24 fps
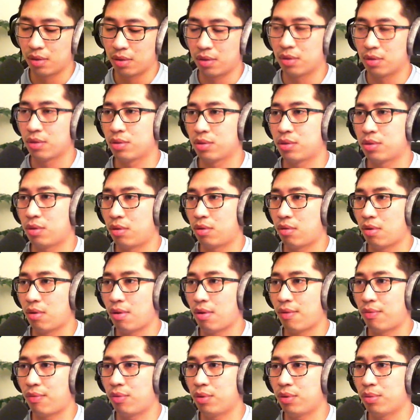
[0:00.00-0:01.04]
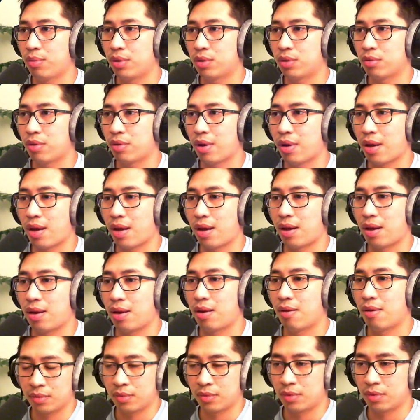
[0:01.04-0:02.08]
So if we were to
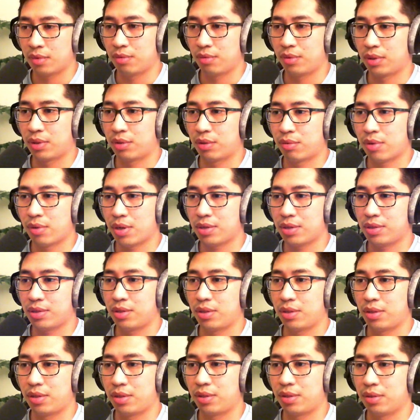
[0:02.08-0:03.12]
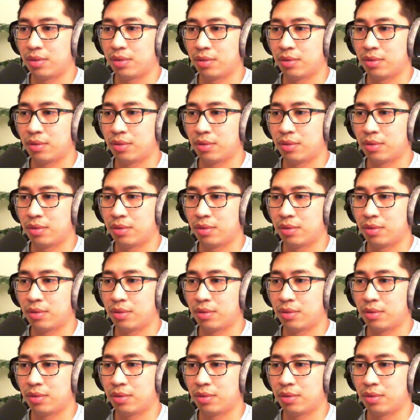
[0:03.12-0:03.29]
add request here